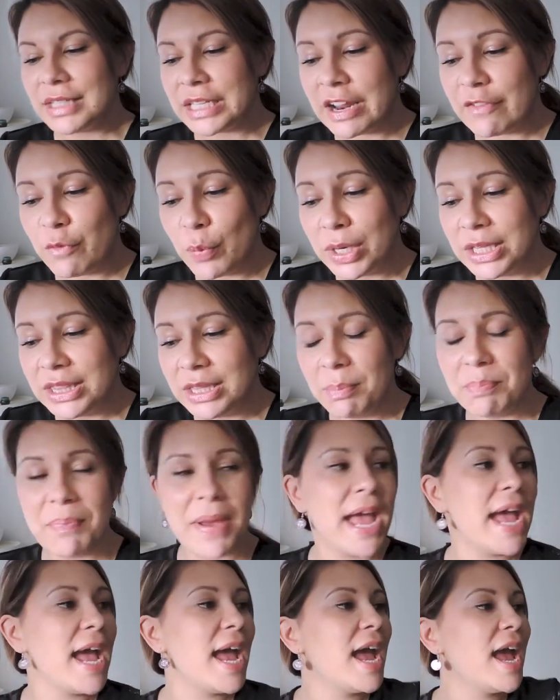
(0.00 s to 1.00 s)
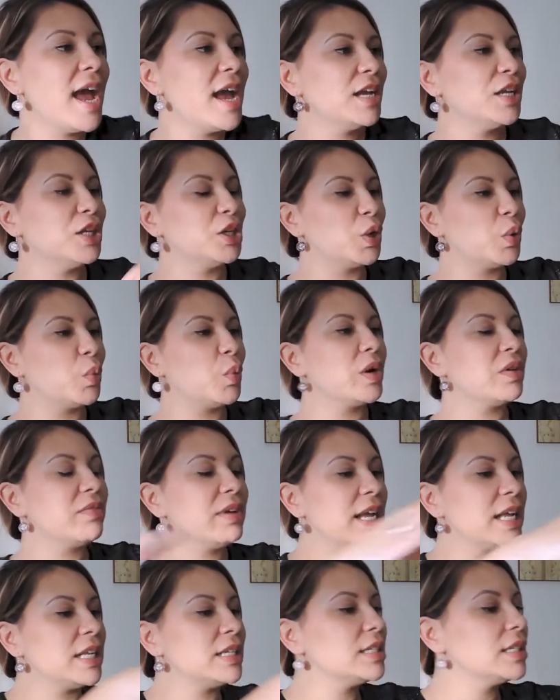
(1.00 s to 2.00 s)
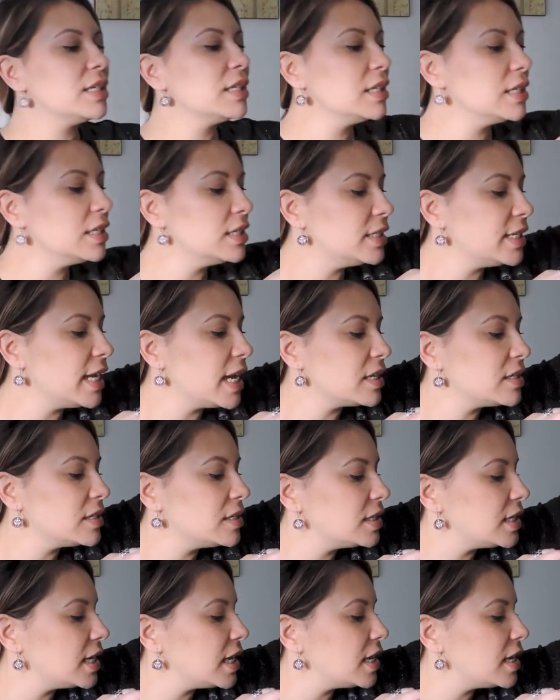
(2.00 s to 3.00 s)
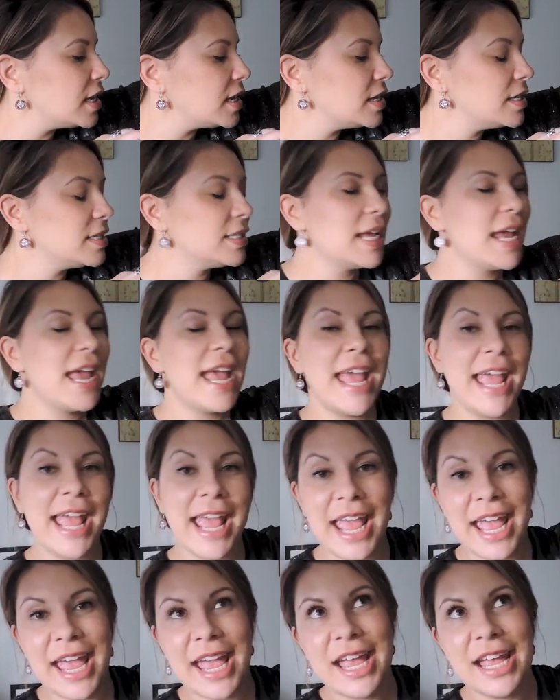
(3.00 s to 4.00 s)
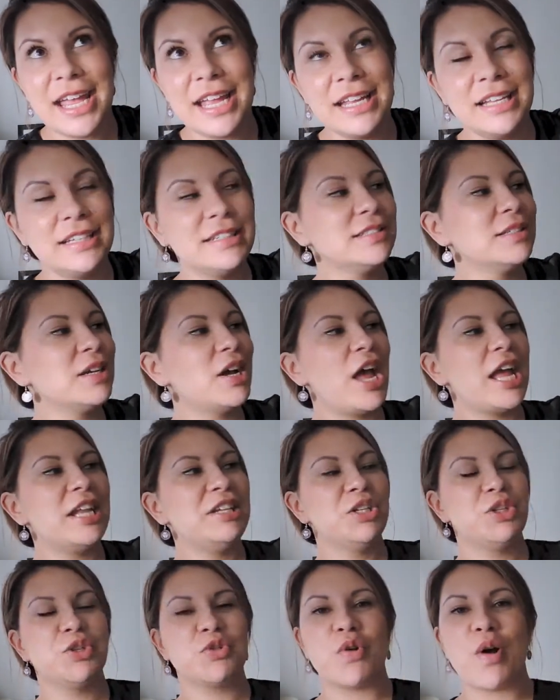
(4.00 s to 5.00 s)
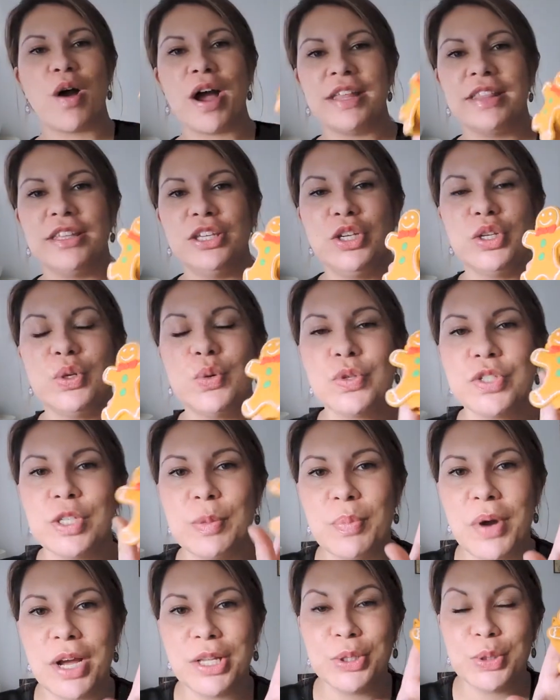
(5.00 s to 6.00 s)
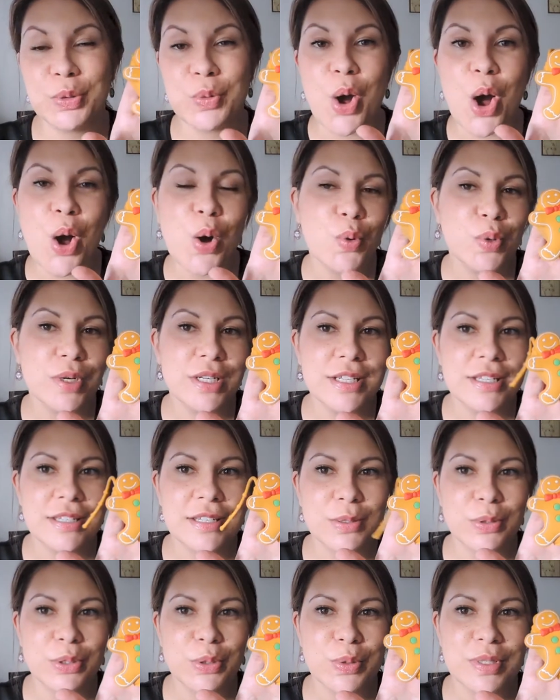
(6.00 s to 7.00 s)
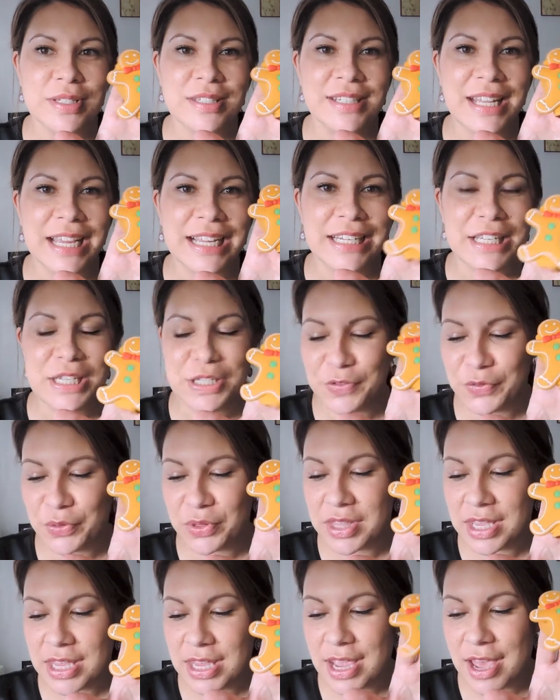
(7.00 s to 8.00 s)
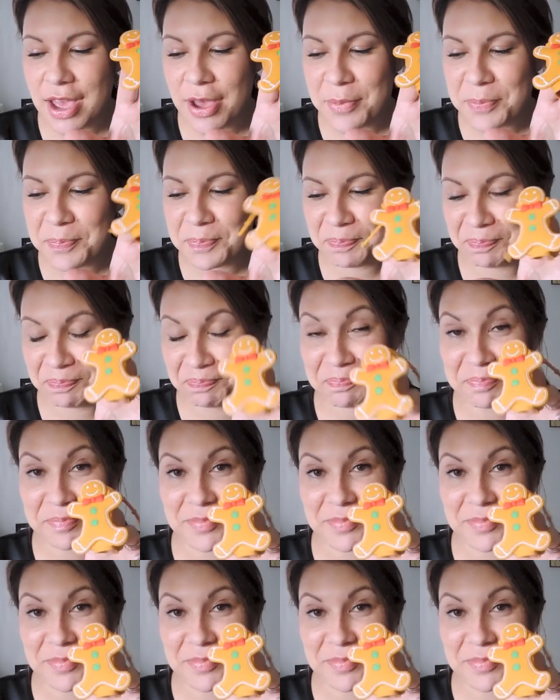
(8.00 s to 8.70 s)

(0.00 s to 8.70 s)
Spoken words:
I have one in the bag, you know, one around downstairs. And I had to try that. You can also buy little holders, little snugglies for the